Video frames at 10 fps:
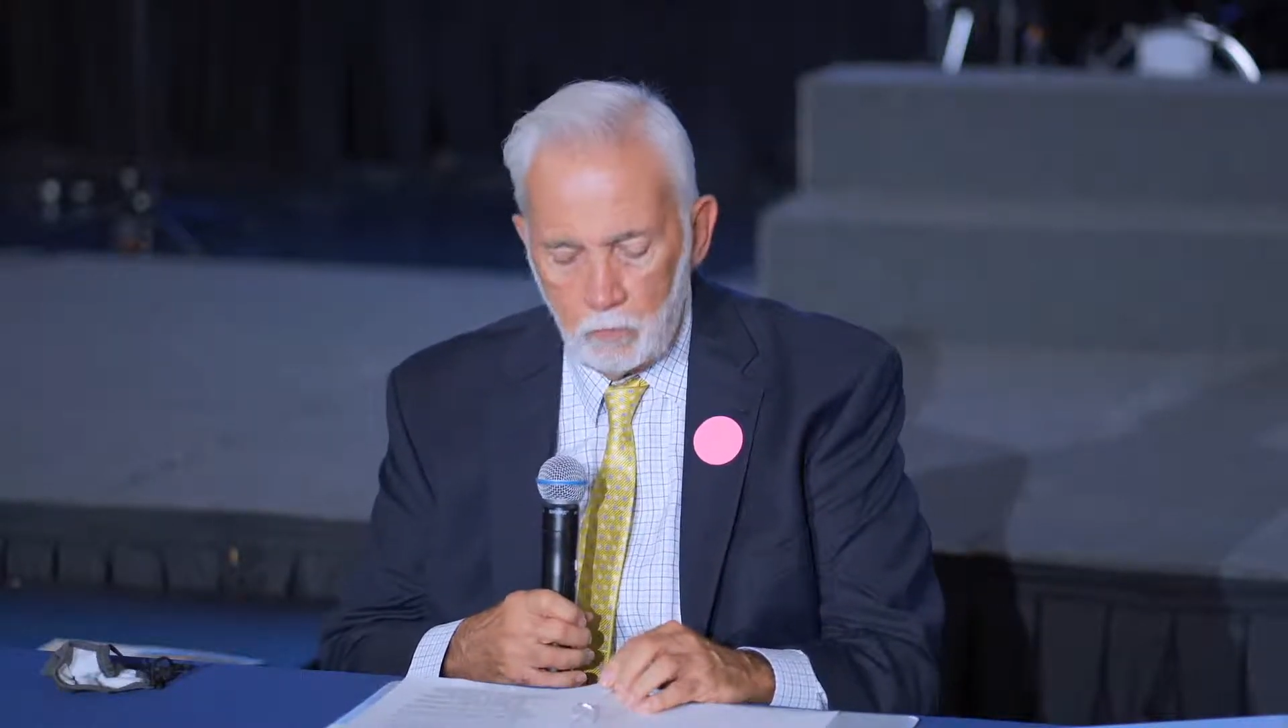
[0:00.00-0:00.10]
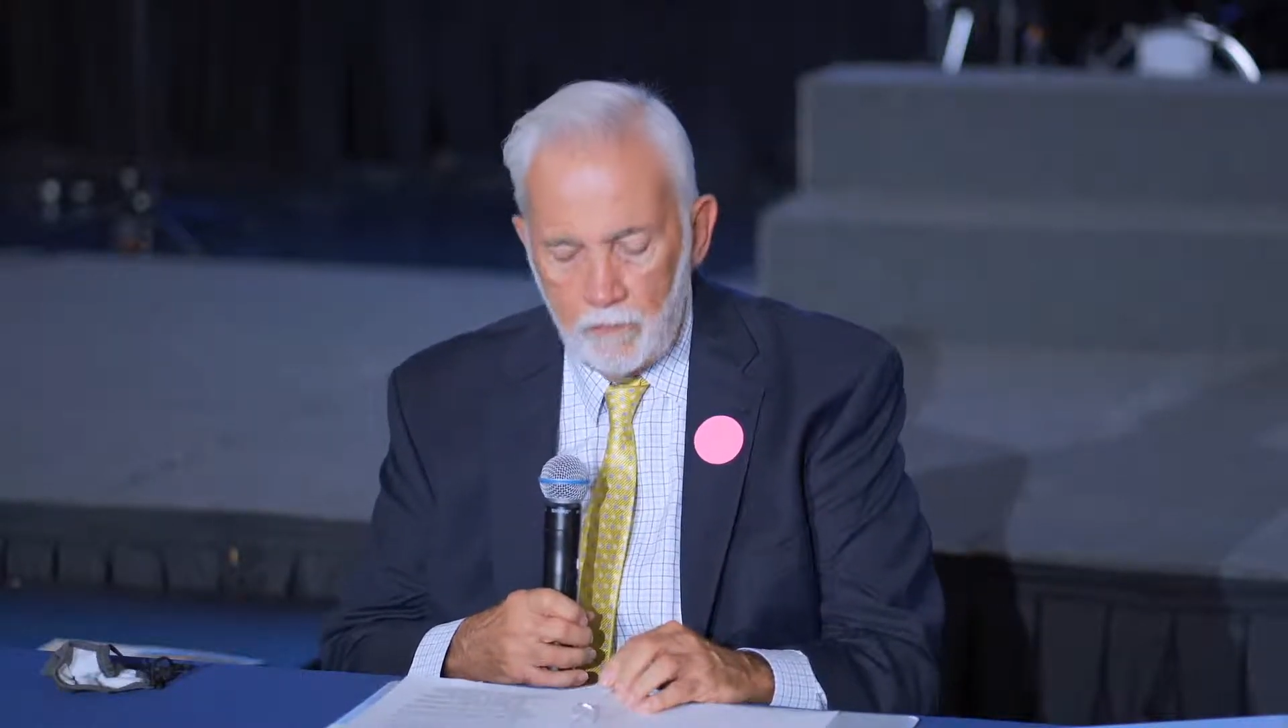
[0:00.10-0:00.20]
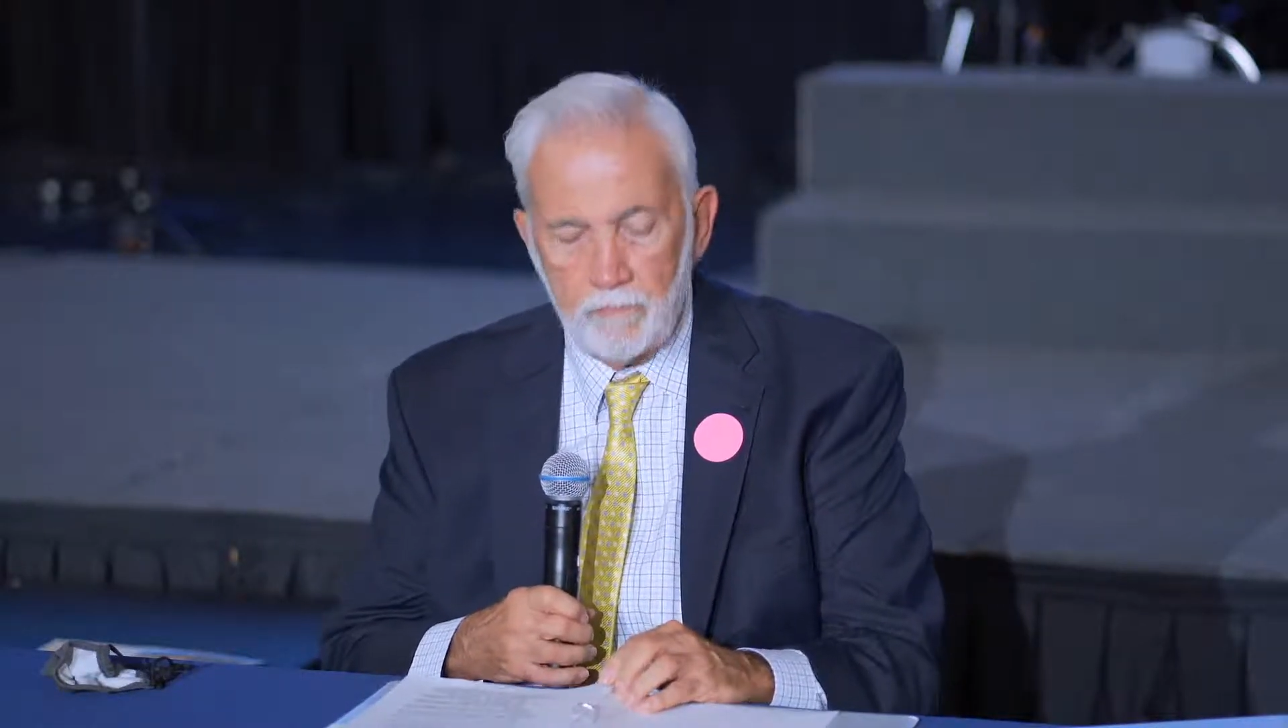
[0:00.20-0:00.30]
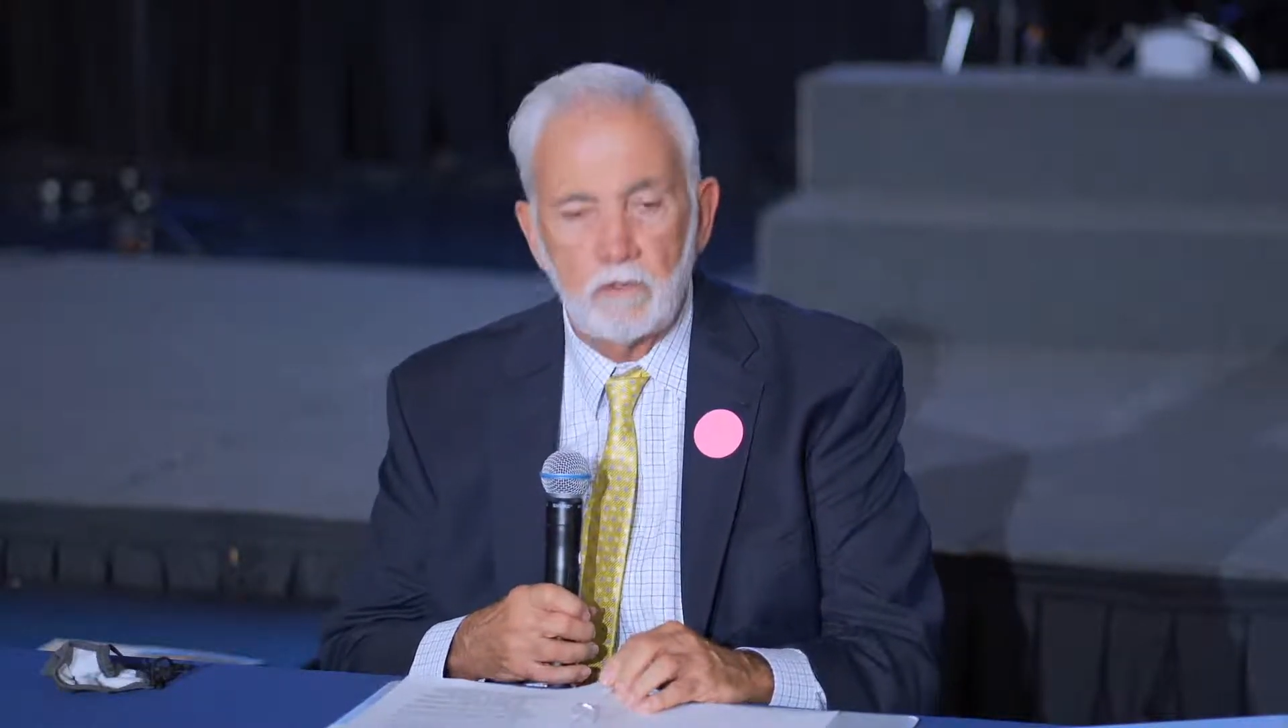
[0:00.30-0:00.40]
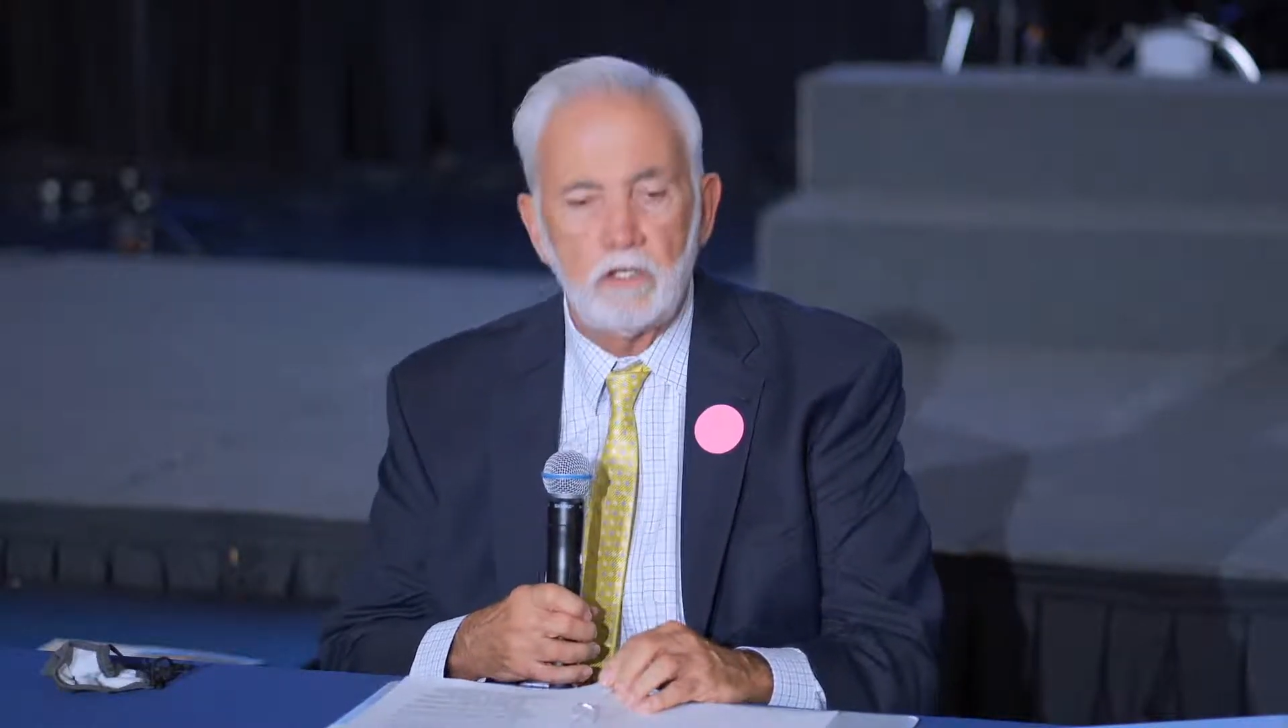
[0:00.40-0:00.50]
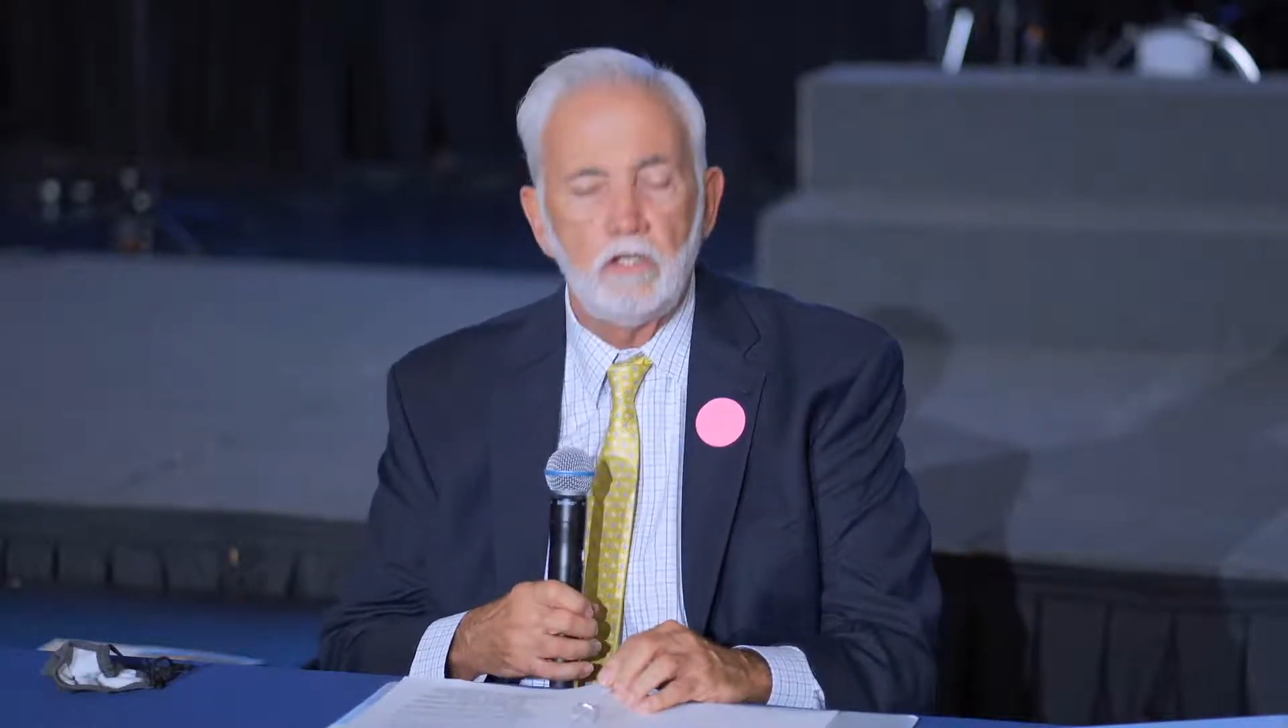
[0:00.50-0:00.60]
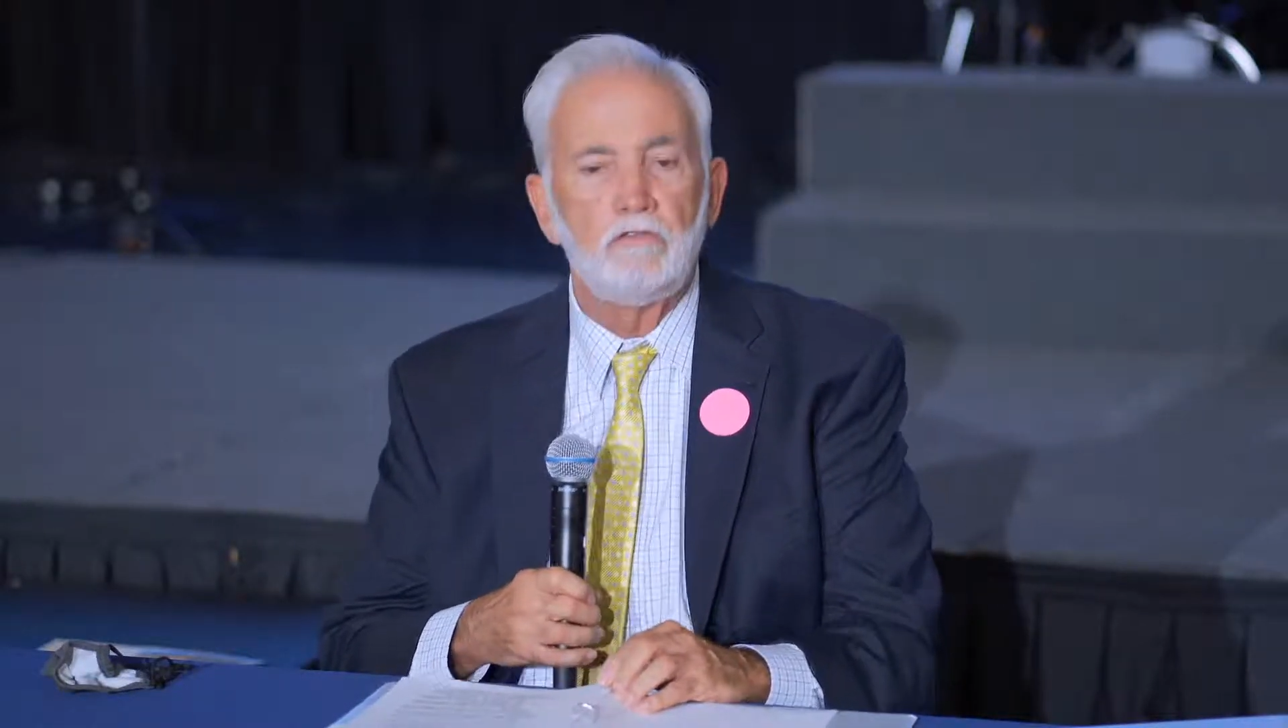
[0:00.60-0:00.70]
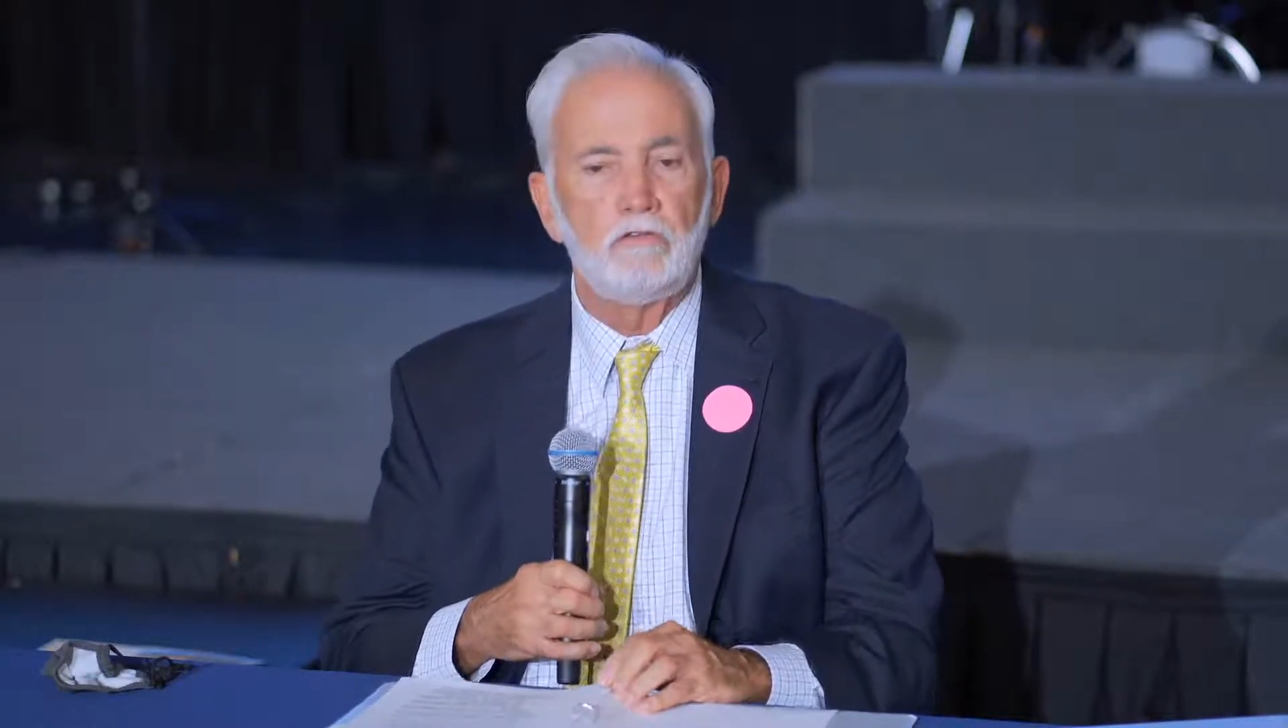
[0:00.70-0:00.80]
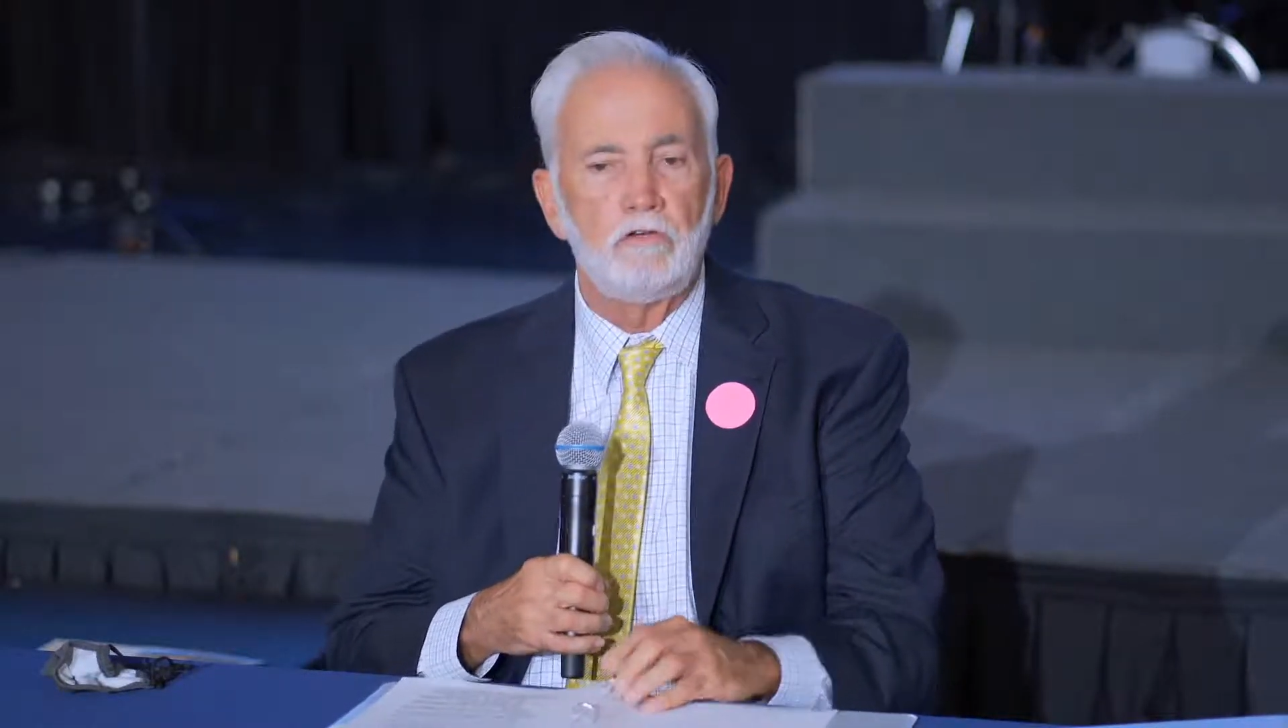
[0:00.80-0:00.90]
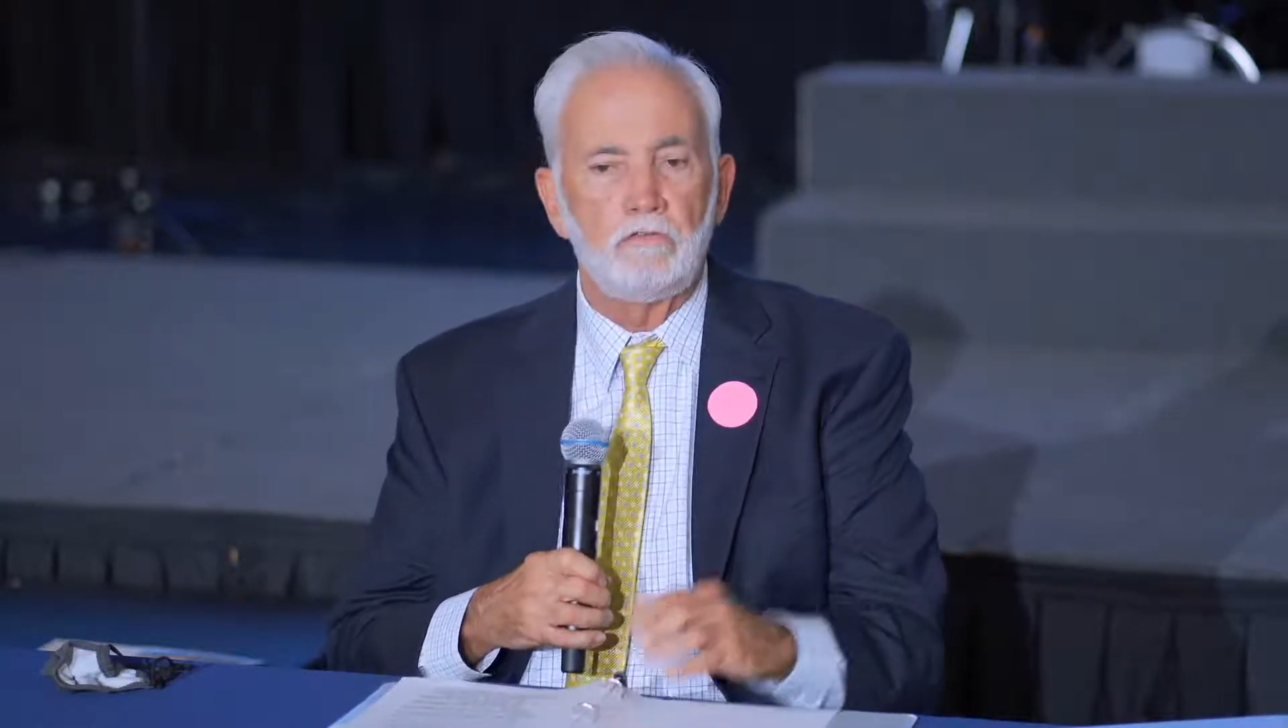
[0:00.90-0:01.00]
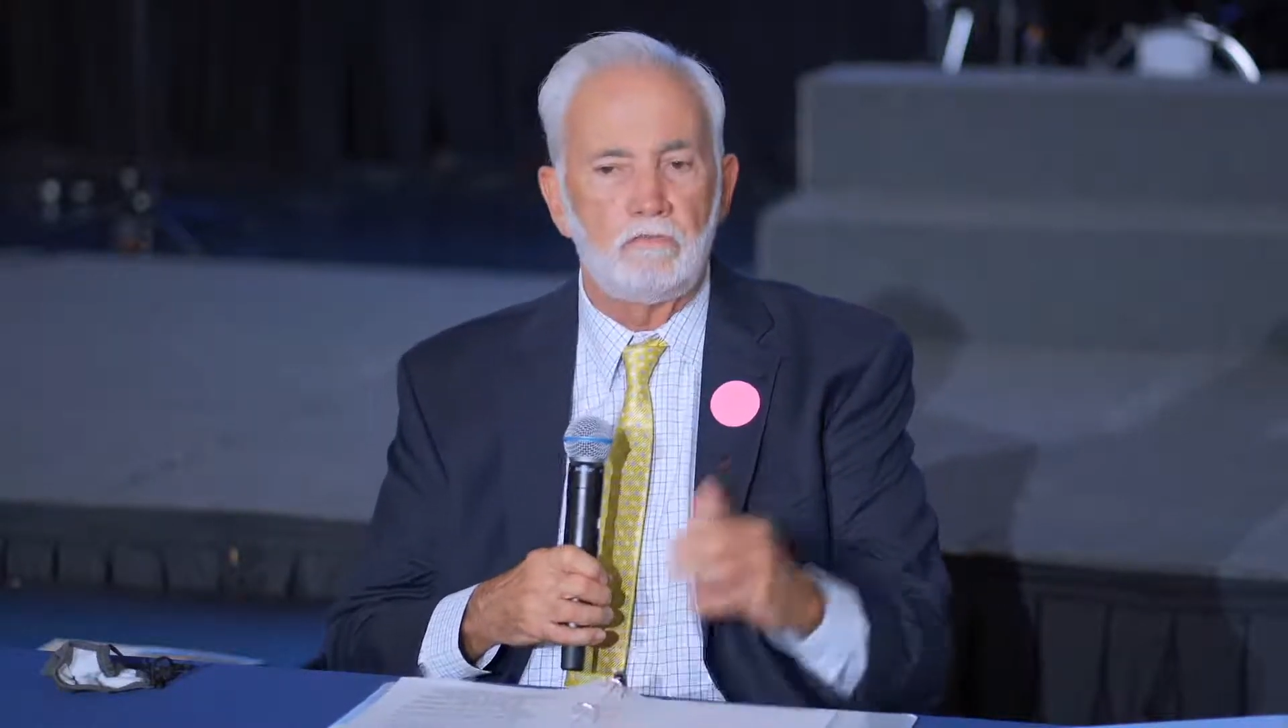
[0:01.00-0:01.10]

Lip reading: whether you choose